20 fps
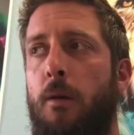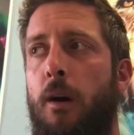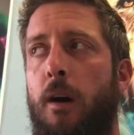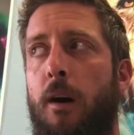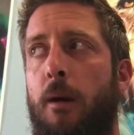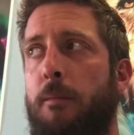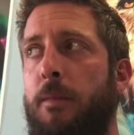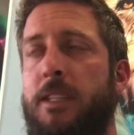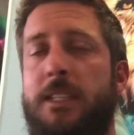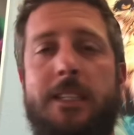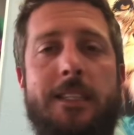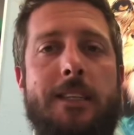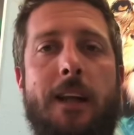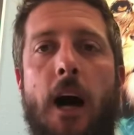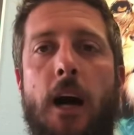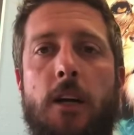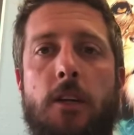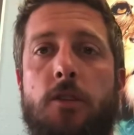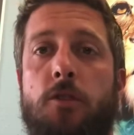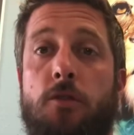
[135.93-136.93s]
This is
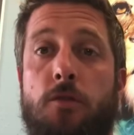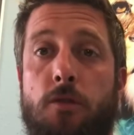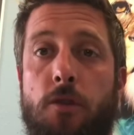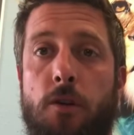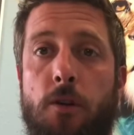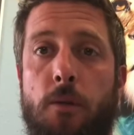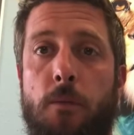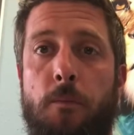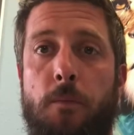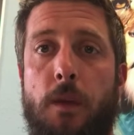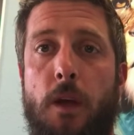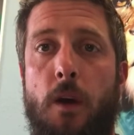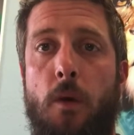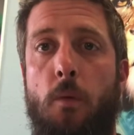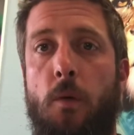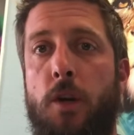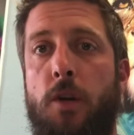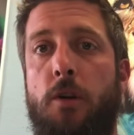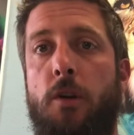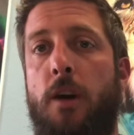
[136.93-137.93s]
not true.
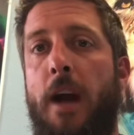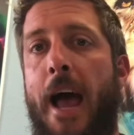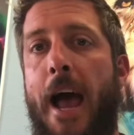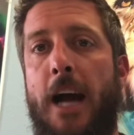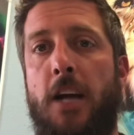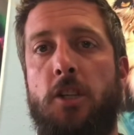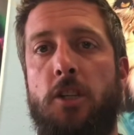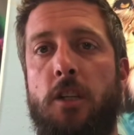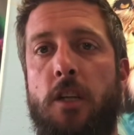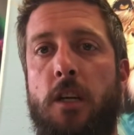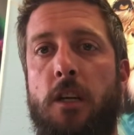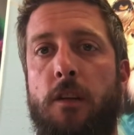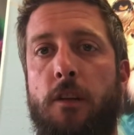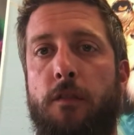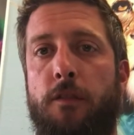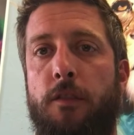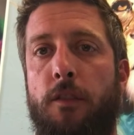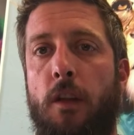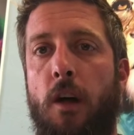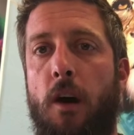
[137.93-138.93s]
When you're actually in the
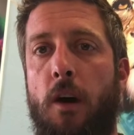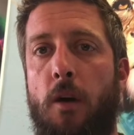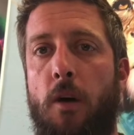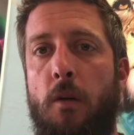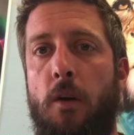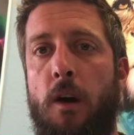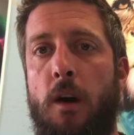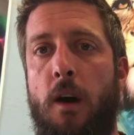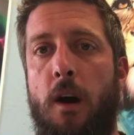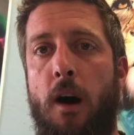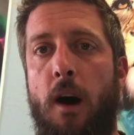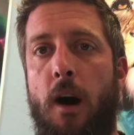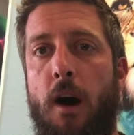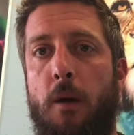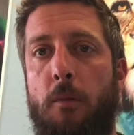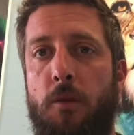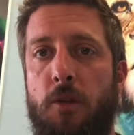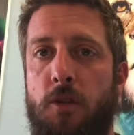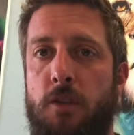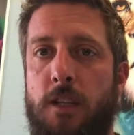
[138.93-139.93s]
flow,
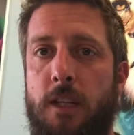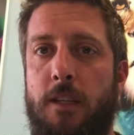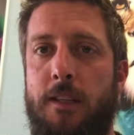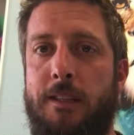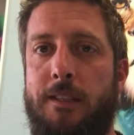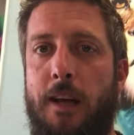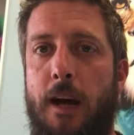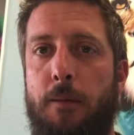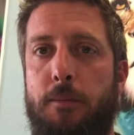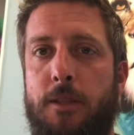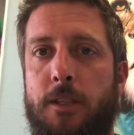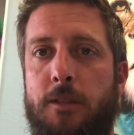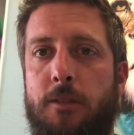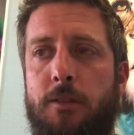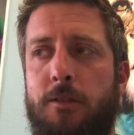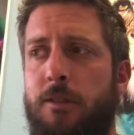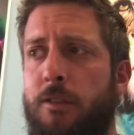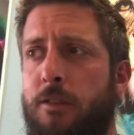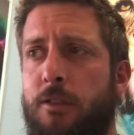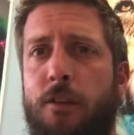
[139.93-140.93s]
when you see these
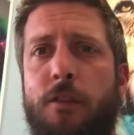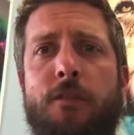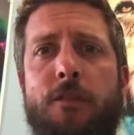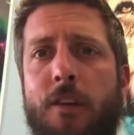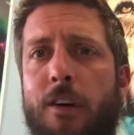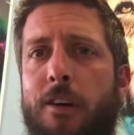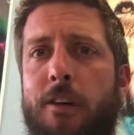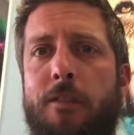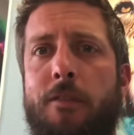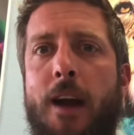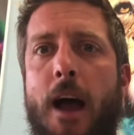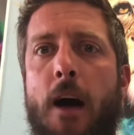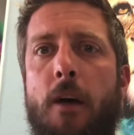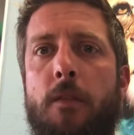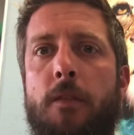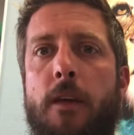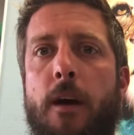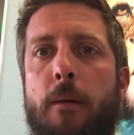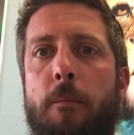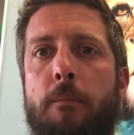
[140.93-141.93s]
obstacles, divert
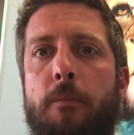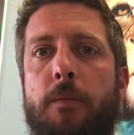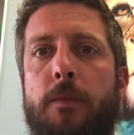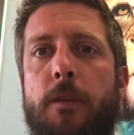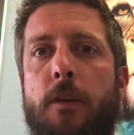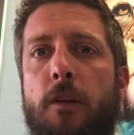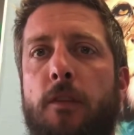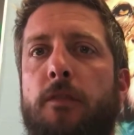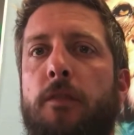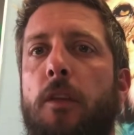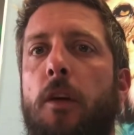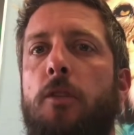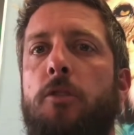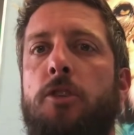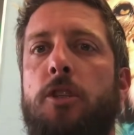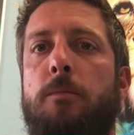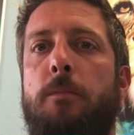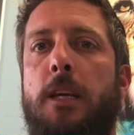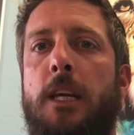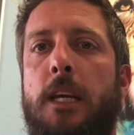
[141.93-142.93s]
around them. Your flow
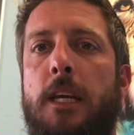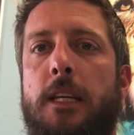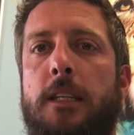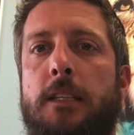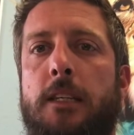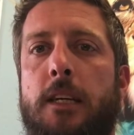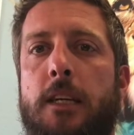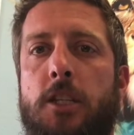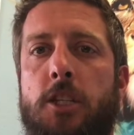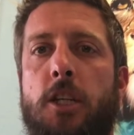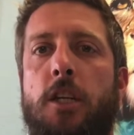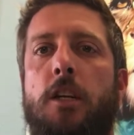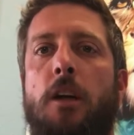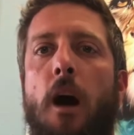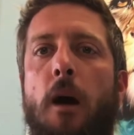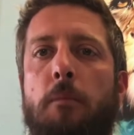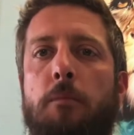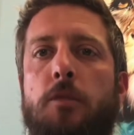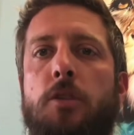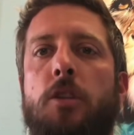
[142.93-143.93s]
should be easy. It should
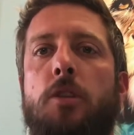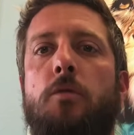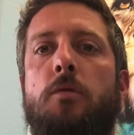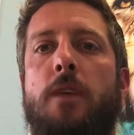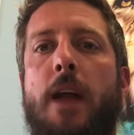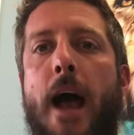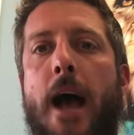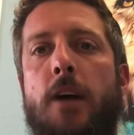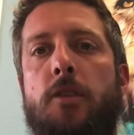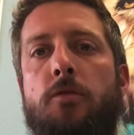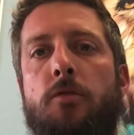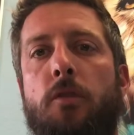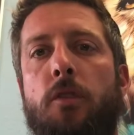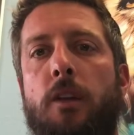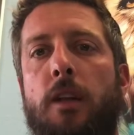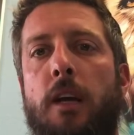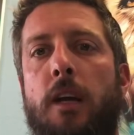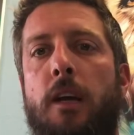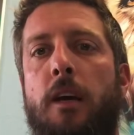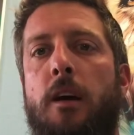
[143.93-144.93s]
come to you
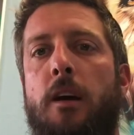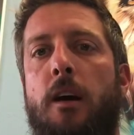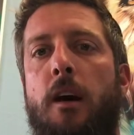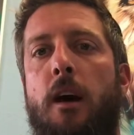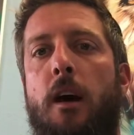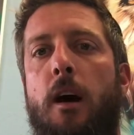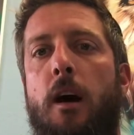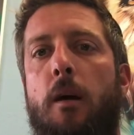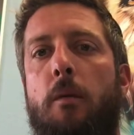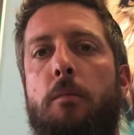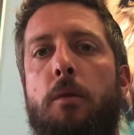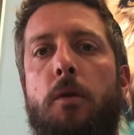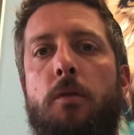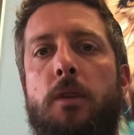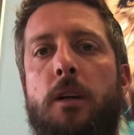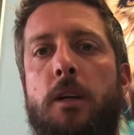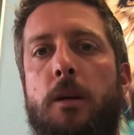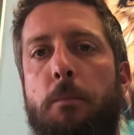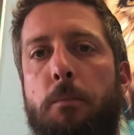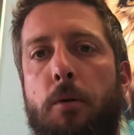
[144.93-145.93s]
naturally. No
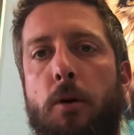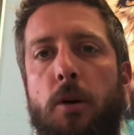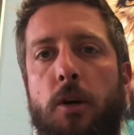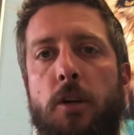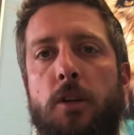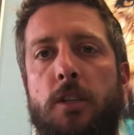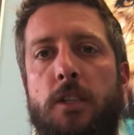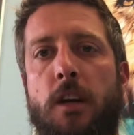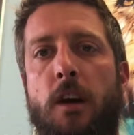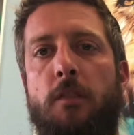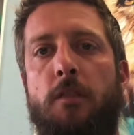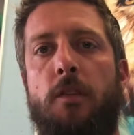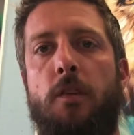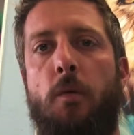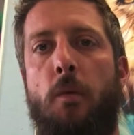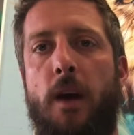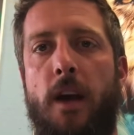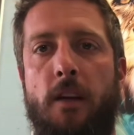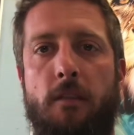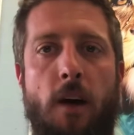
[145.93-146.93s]
need to put yourself in the
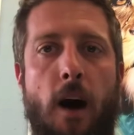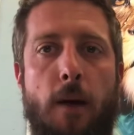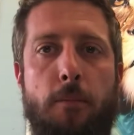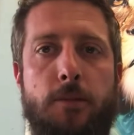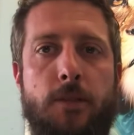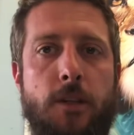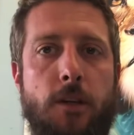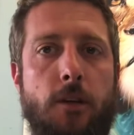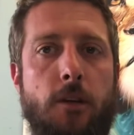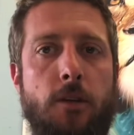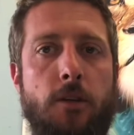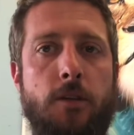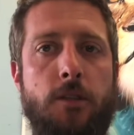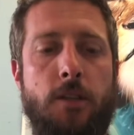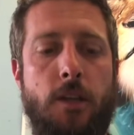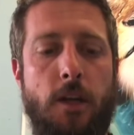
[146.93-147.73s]
way of obstacles.